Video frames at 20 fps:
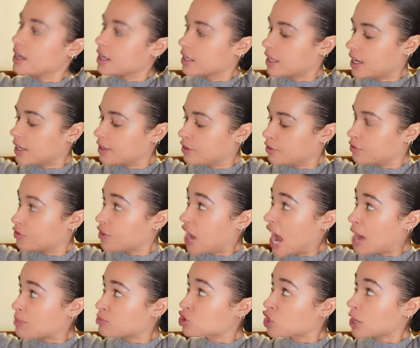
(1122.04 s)
kind of
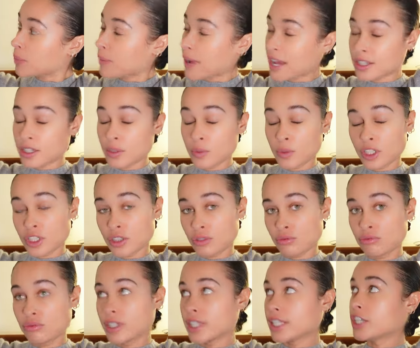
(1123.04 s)
abstract pattern, which is
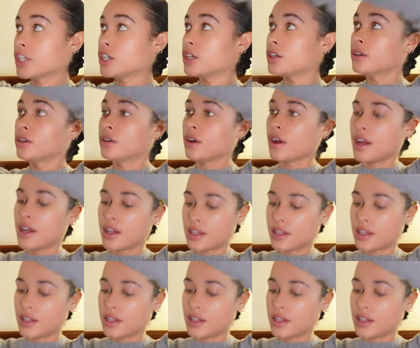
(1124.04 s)
really cute.